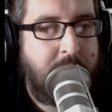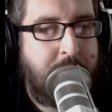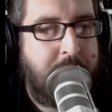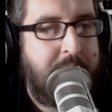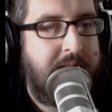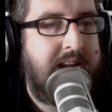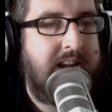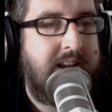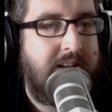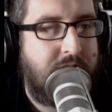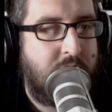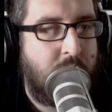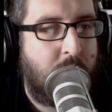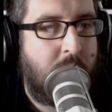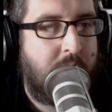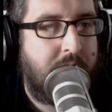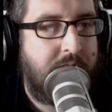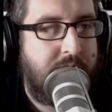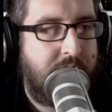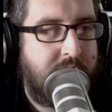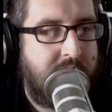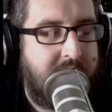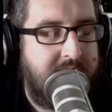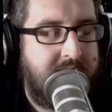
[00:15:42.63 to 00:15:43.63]
being the one who
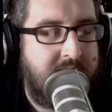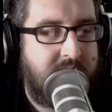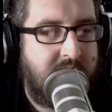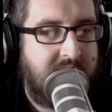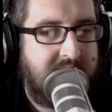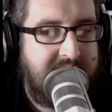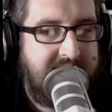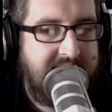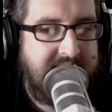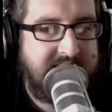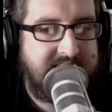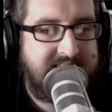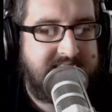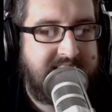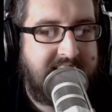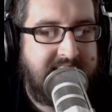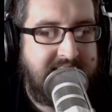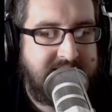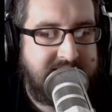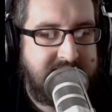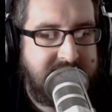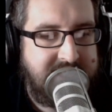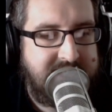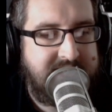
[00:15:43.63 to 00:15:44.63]
kind of like
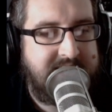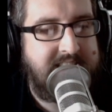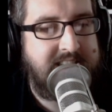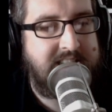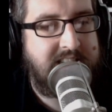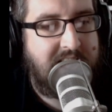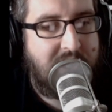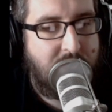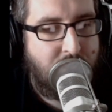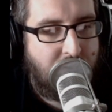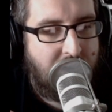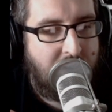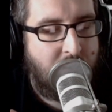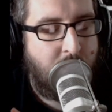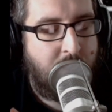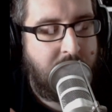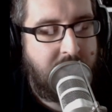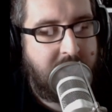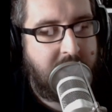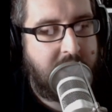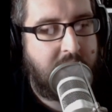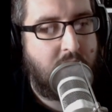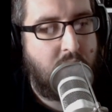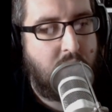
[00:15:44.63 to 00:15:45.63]
instigates this and is like, right, we're
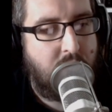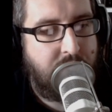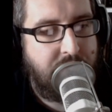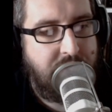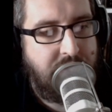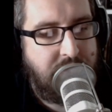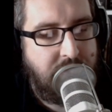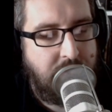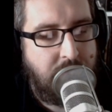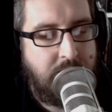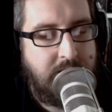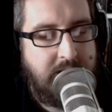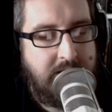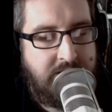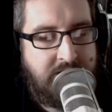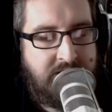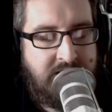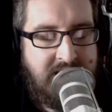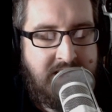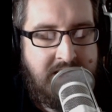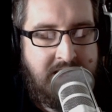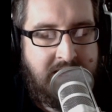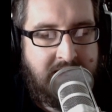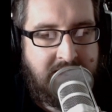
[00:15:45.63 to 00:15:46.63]
going to go off and do this.
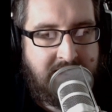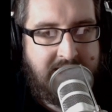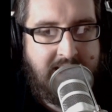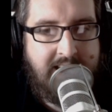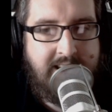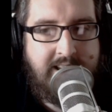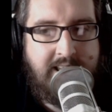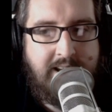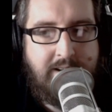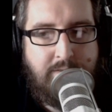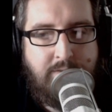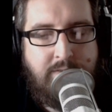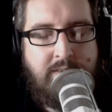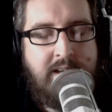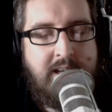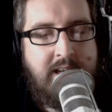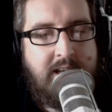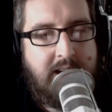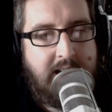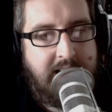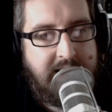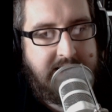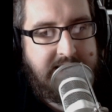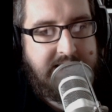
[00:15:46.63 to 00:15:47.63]
Gandalf,
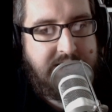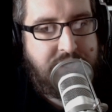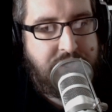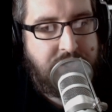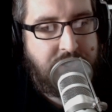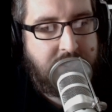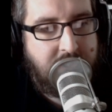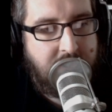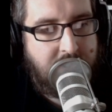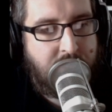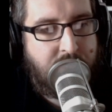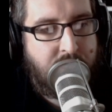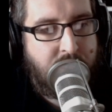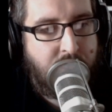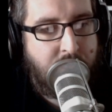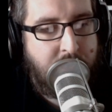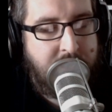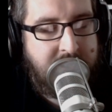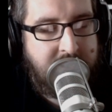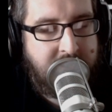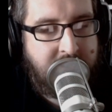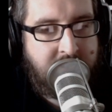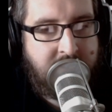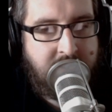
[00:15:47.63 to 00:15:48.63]
I need you to go off
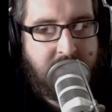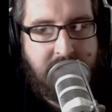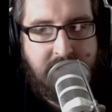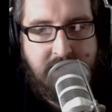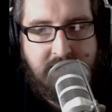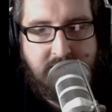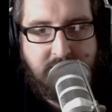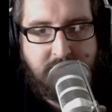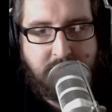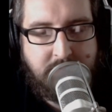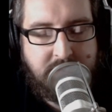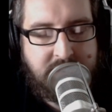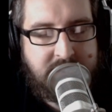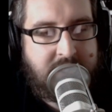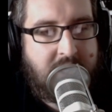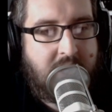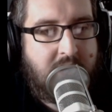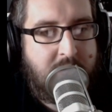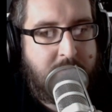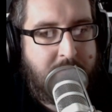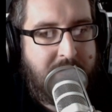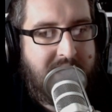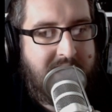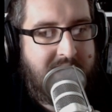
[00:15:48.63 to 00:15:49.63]
with
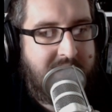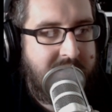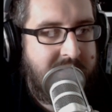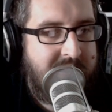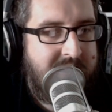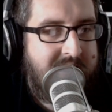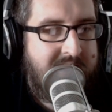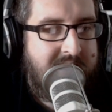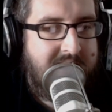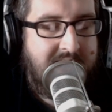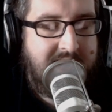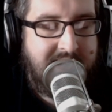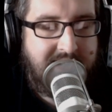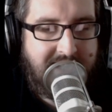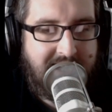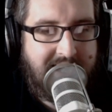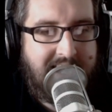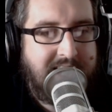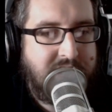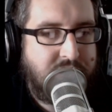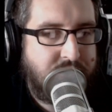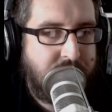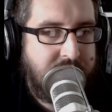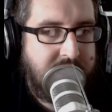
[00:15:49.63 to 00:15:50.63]
Saruman and
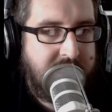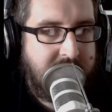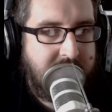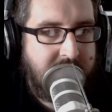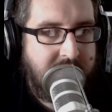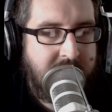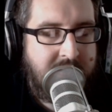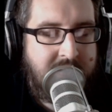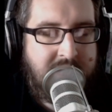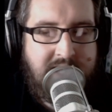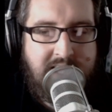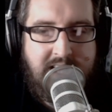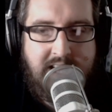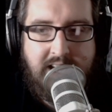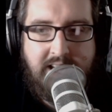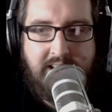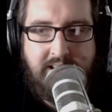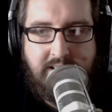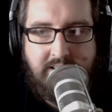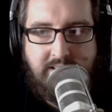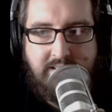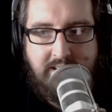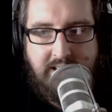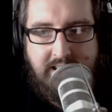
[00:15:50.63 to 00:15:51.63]
Galadriel
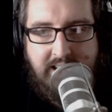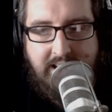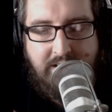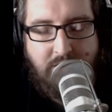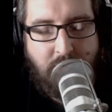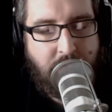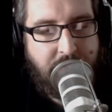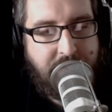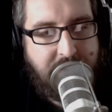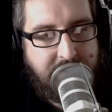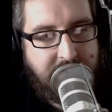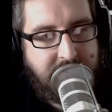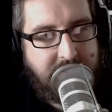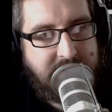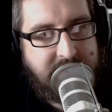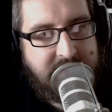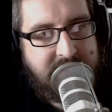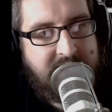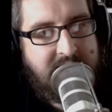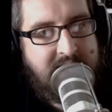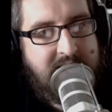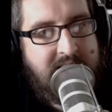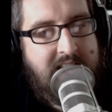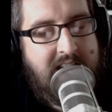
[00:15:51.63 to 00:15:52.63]
and all the others
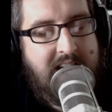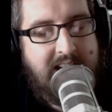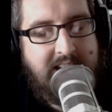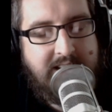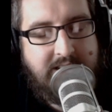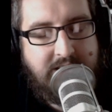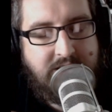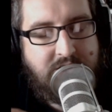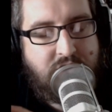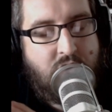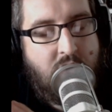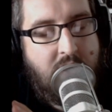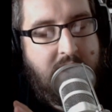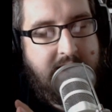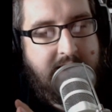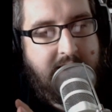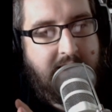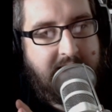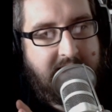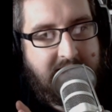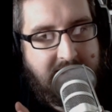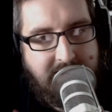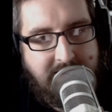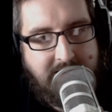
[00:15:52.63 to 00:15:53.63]
to try and
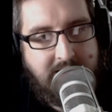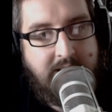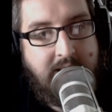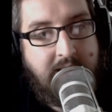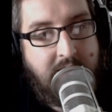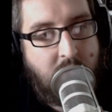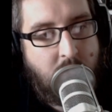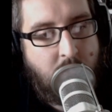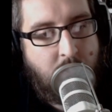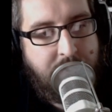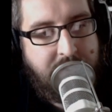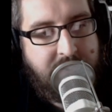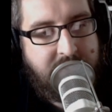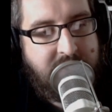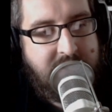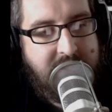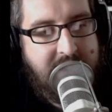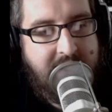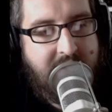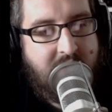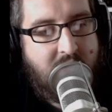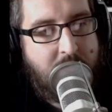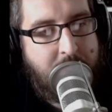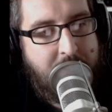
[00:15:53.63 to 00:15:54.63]
like deal with the
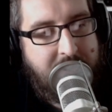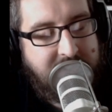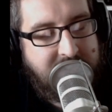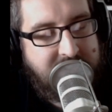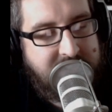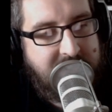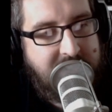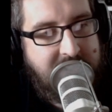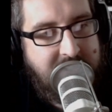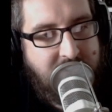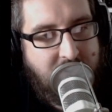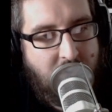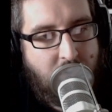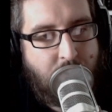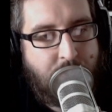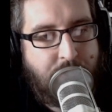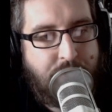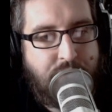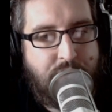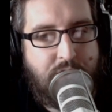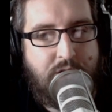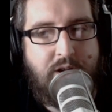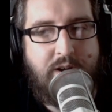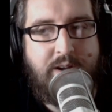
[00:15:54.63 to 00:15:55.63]
necromancer in Dol
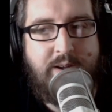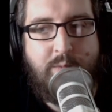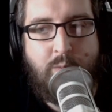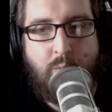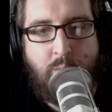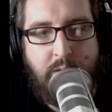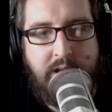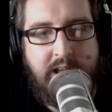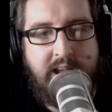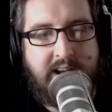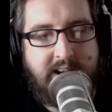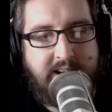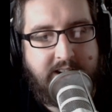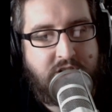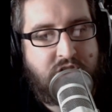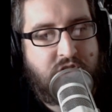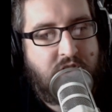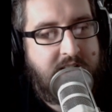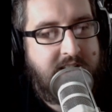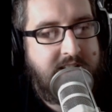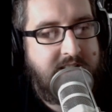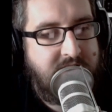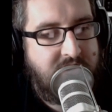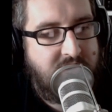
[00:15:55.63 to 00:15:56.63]
Guldur. We're going to
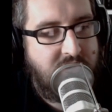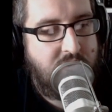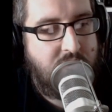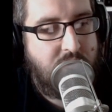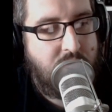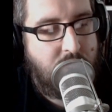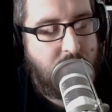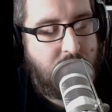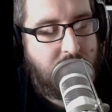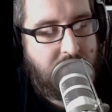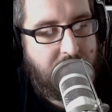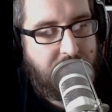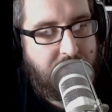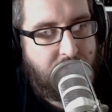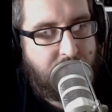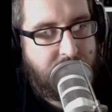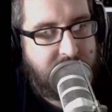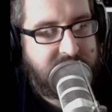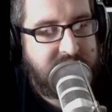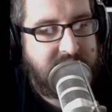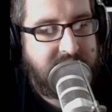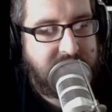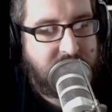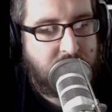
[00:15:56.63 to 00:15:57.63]
try and do the
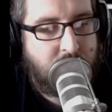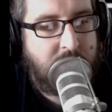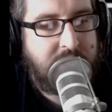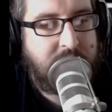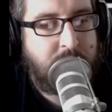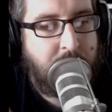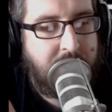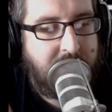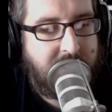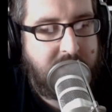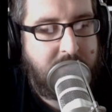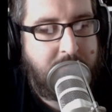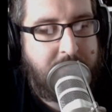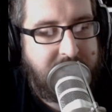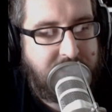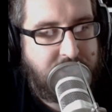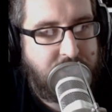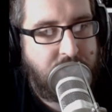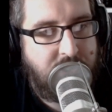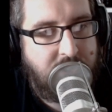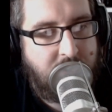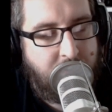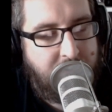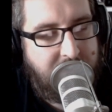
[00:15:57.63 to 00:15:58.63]
rest of this quest. We're going to make
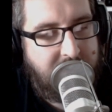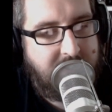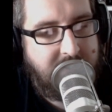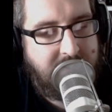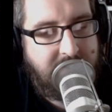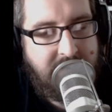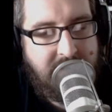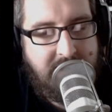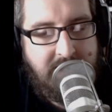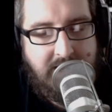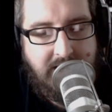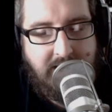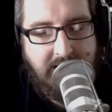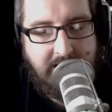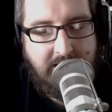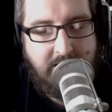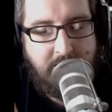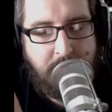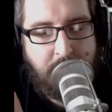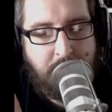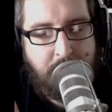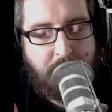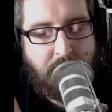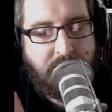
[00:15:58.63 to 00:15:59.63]
sure that we can,
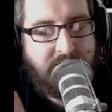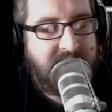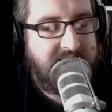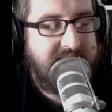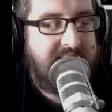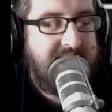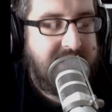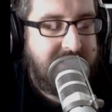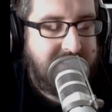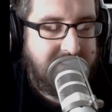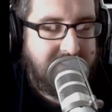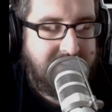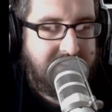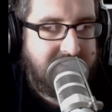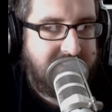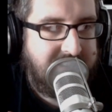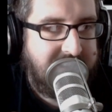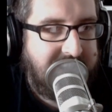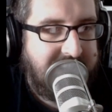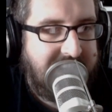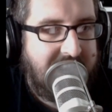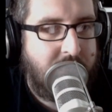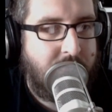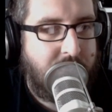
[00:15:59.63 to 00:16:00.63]
put an end to this
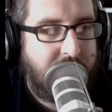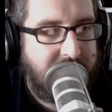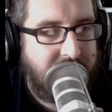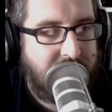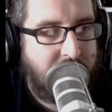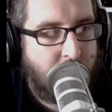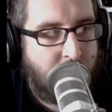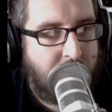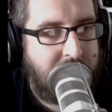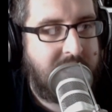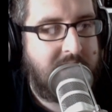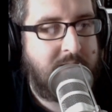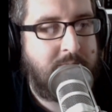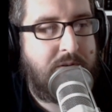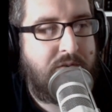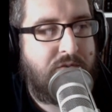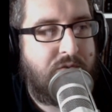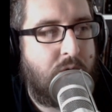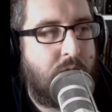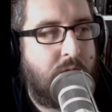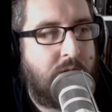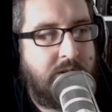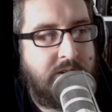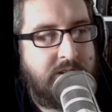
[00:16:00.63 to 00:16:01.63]
and get rid of the ring
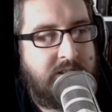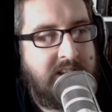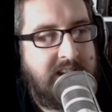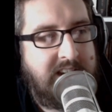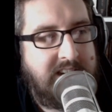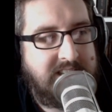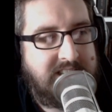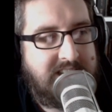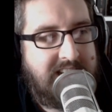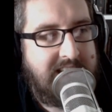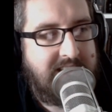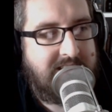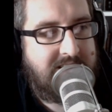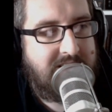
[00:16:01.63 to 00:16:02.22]
before things get